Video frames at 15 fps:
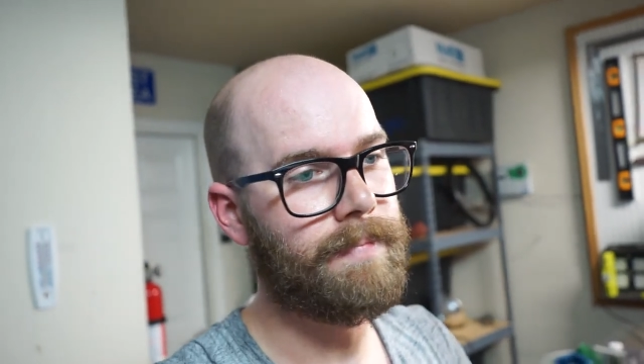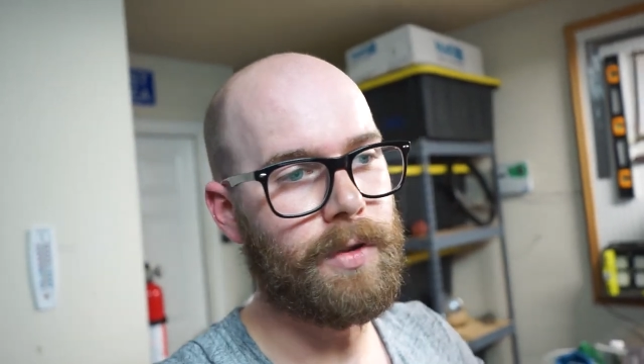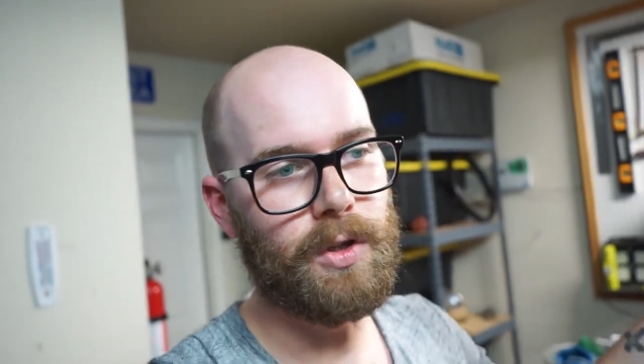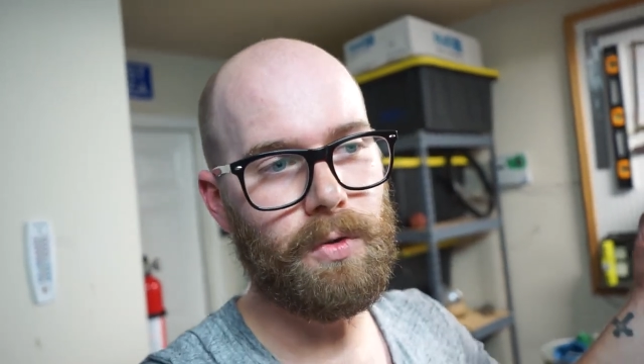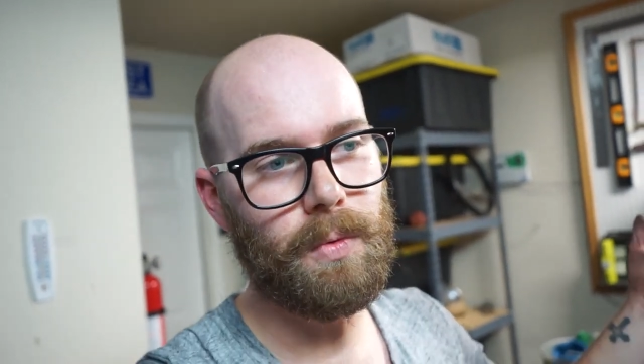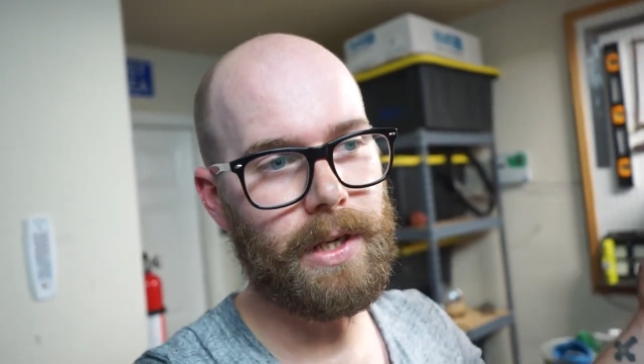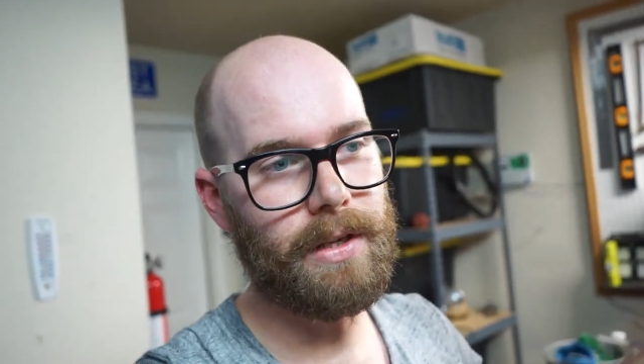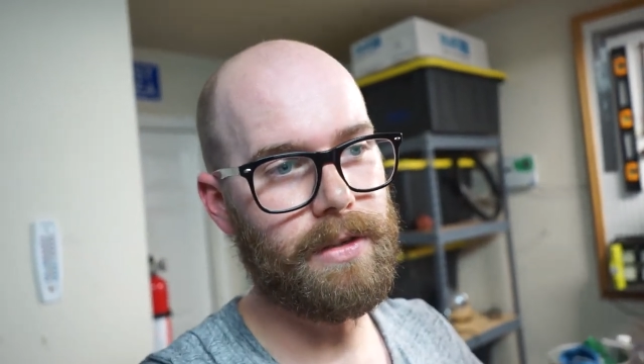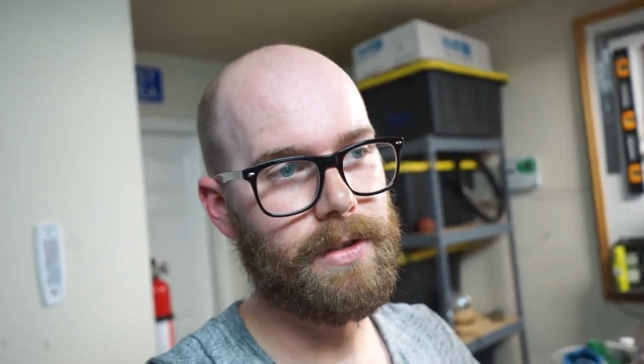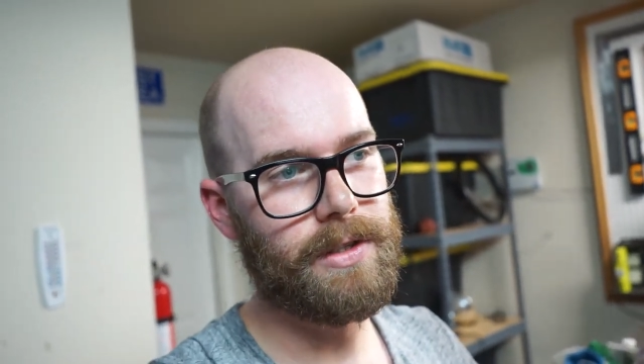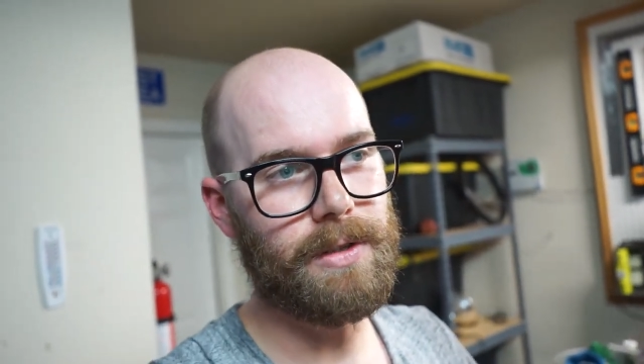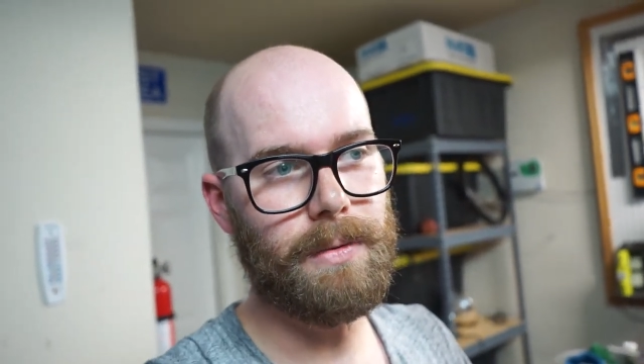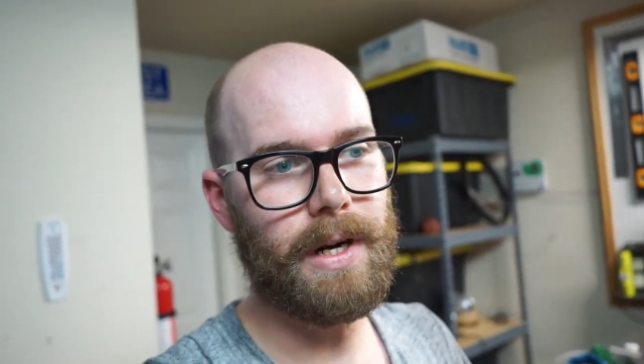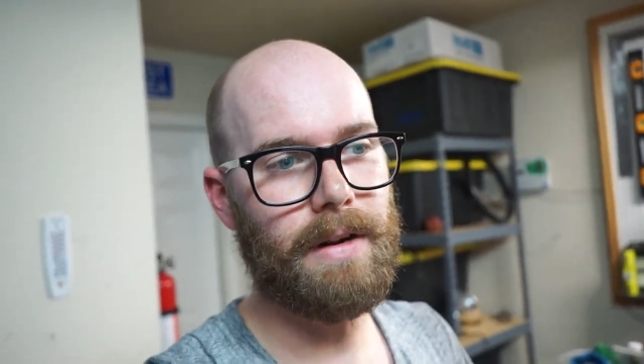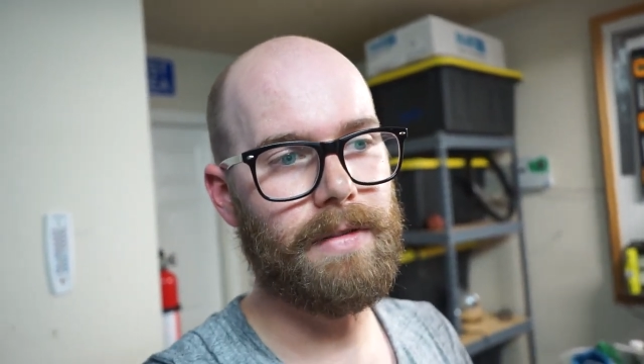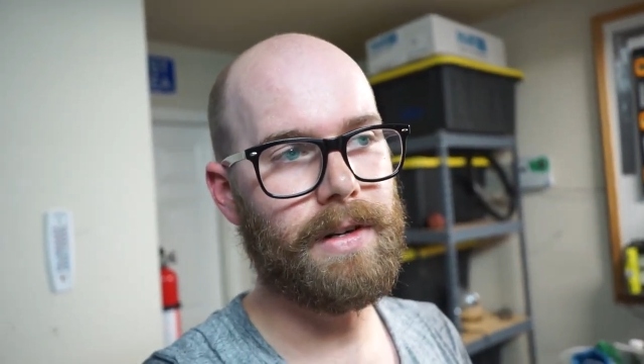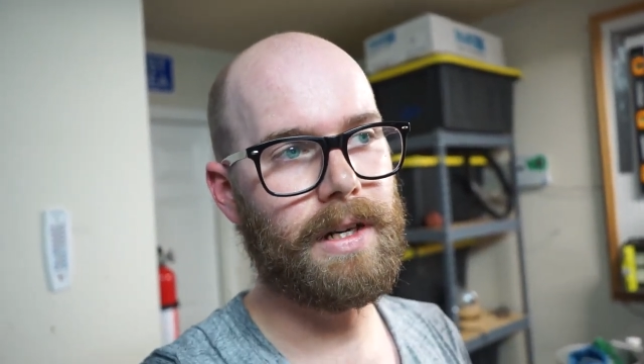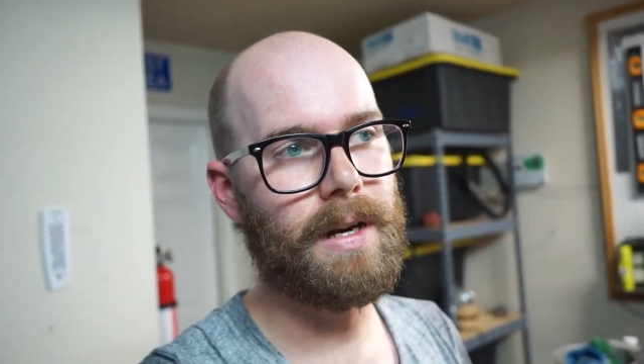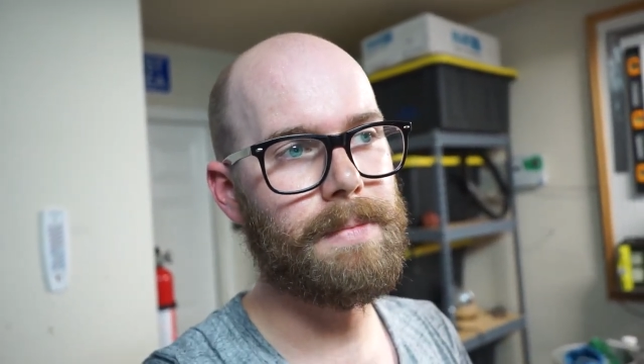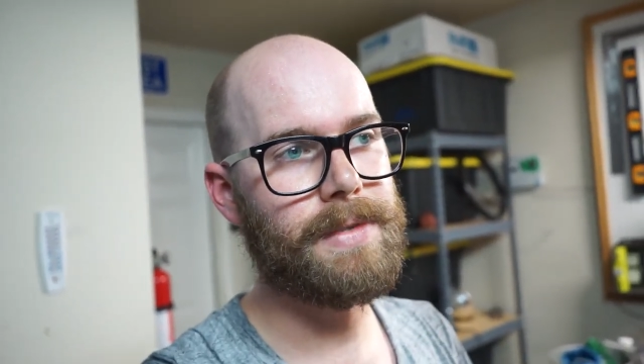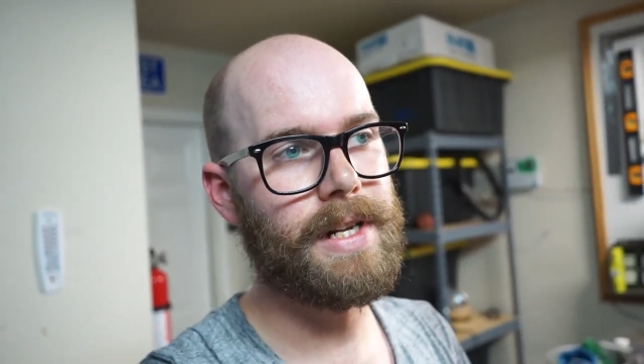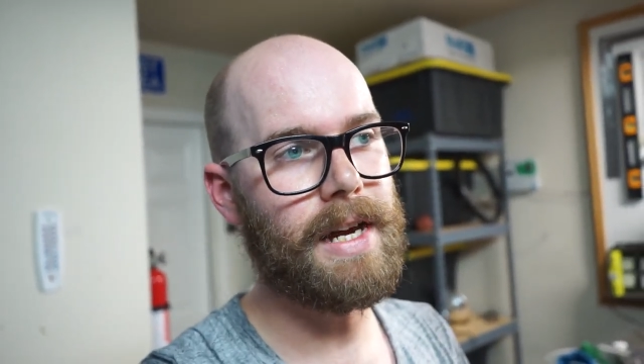new wheels or whatever
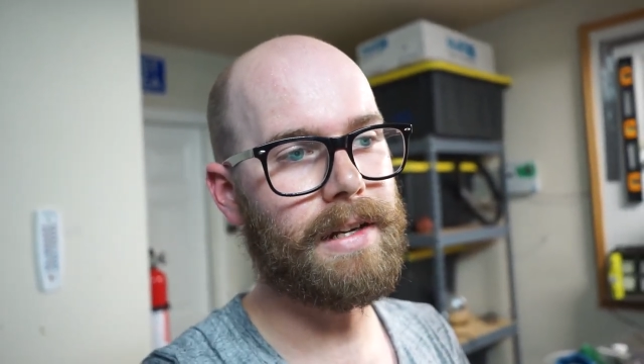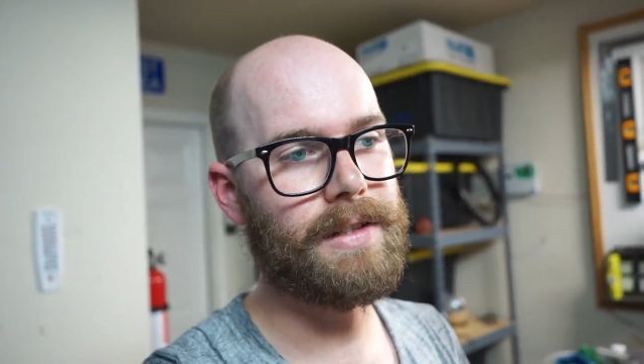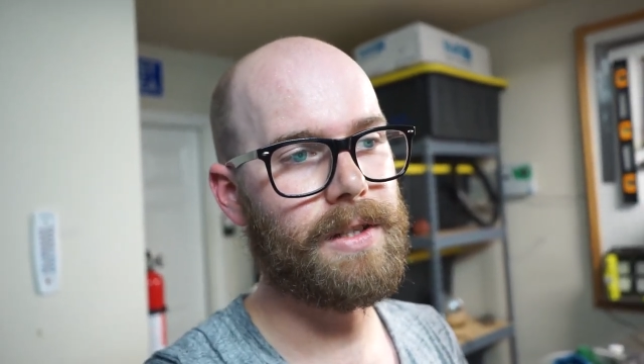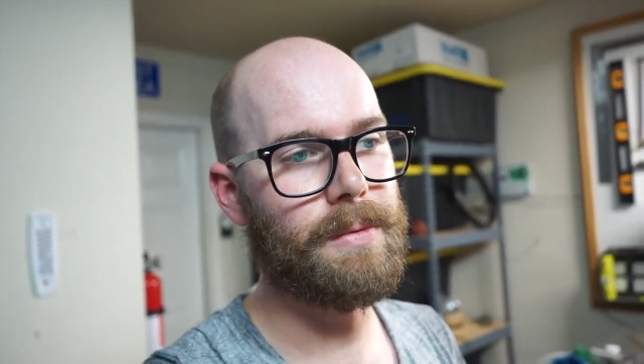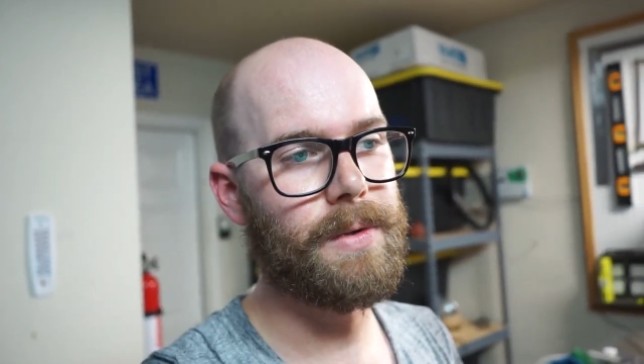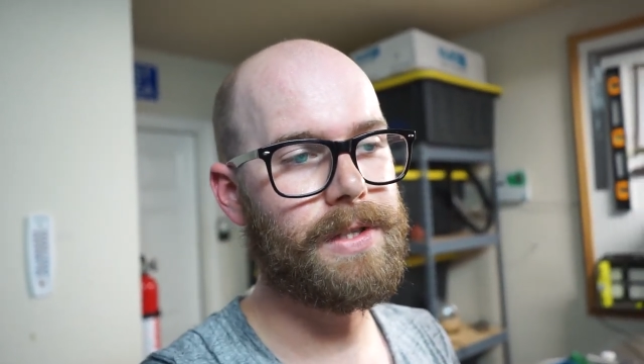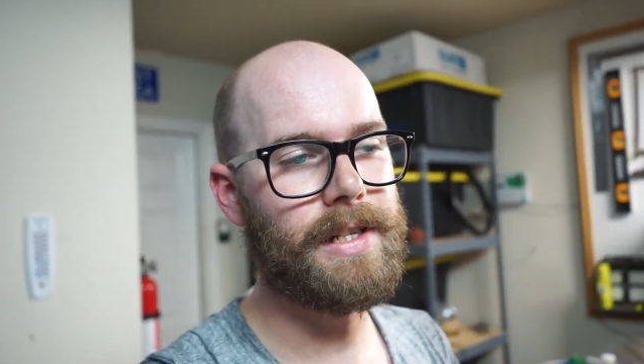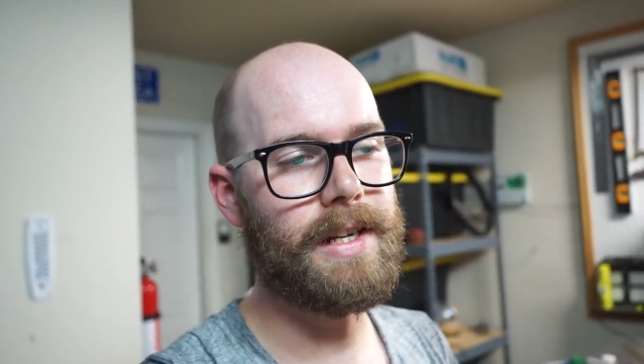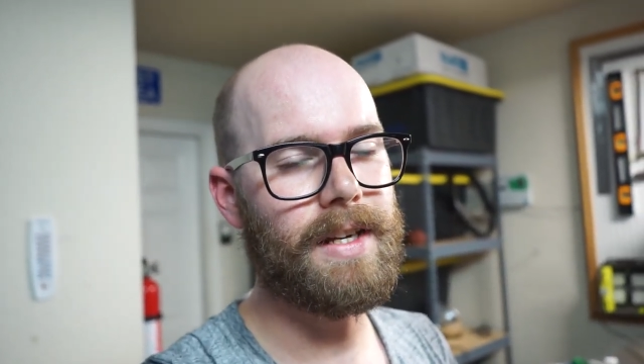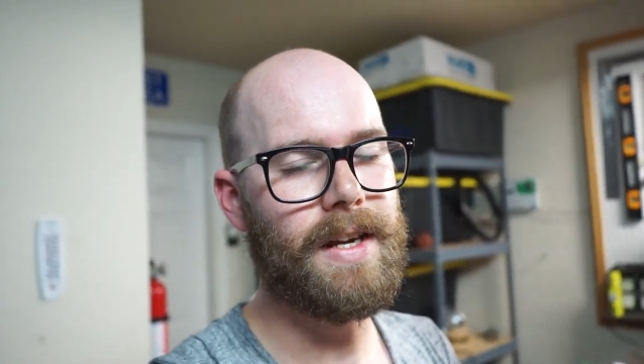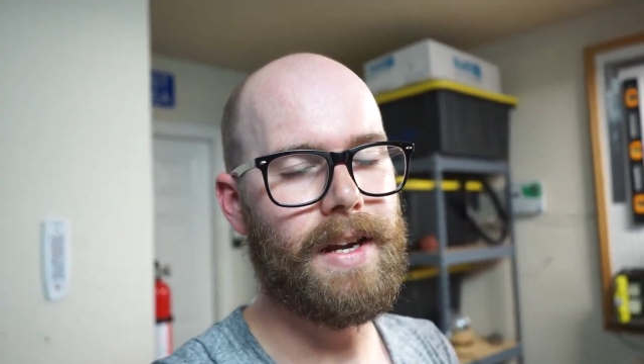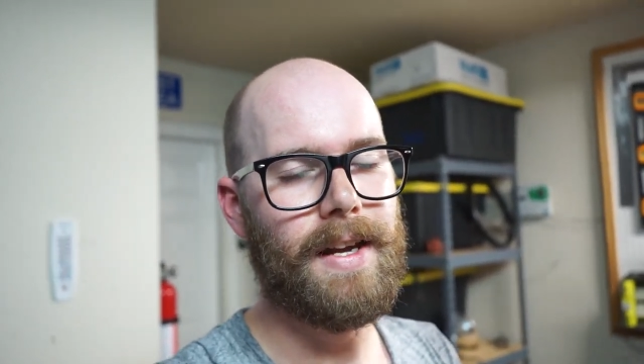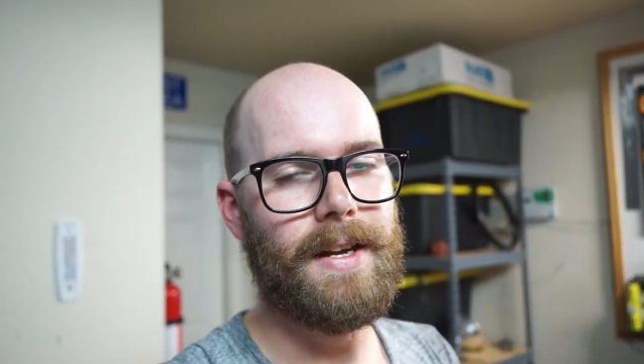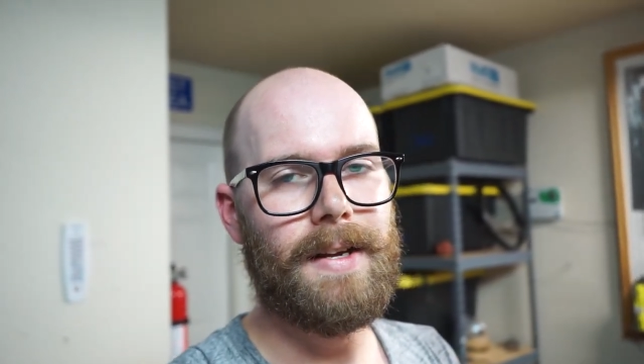comes next, so we'll see.